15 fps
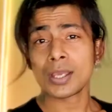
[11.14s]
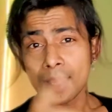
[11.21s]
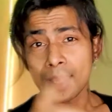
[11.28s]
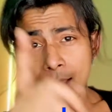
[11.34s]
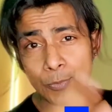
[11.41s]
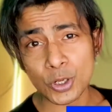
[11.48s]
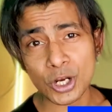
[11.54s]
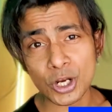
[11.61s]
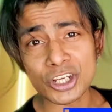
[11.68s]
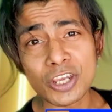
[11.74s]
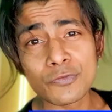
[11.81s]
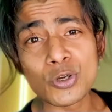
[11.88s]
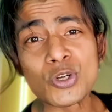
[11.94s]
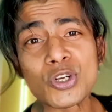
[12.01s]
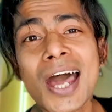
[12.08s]
I'm going to give
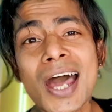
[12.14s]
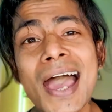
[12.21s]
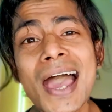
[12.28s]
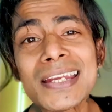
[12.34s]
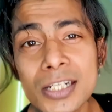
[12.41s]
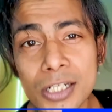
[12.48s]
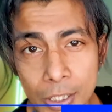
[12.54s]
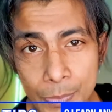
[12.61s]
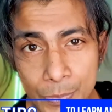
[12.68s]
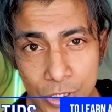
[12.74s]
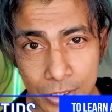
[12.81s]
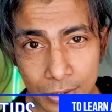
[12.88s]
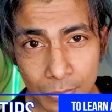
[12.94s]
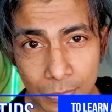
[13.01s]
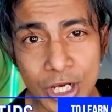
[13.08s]
you 9 tips
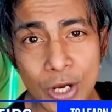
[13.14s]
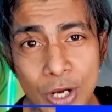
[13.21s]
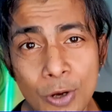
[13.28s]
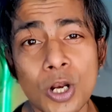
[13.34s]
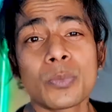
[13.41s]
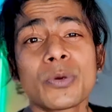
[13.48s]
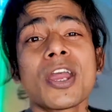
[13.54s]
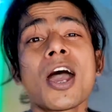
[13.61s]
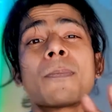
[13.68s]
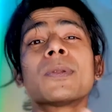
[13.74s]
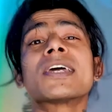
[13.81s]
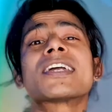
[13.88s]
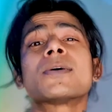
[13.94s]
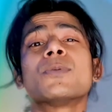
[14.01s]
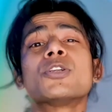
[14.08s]
which are going to be
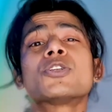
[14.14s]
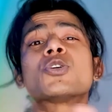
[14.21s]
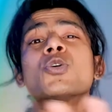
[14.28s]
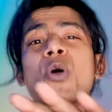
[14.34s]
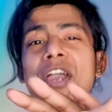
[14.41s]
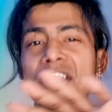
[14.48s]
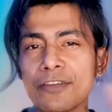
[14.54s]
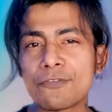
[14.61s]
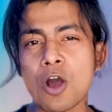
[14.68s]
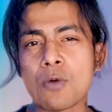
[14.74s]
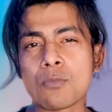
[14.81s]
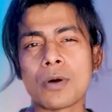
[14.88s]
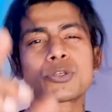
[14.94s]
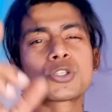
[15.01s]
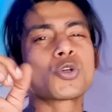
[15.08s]
applicable to any form
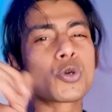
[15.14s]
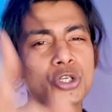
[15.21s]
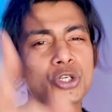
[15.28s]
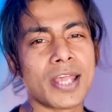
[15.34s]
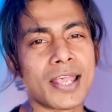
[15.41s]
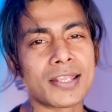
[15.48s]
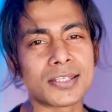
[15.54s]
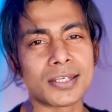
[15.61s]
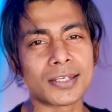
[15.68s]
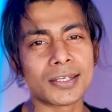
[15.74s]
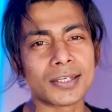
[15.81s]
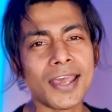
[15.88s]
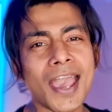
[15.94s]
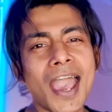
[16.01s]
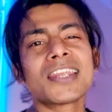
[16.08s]
of social dancing,
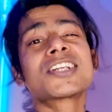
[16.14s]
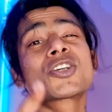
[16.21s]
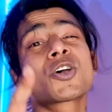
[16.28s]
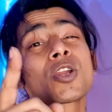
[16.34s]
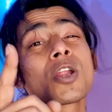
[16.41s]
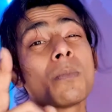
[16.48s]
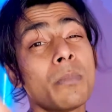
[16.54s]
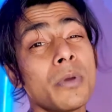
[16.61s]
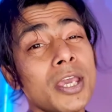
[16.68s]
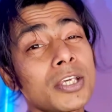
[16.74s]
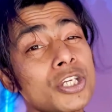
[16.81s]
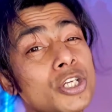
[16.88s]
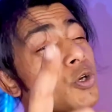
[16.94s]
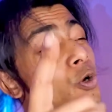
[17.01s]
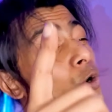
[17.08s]
and it's going to make
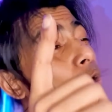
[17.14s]
your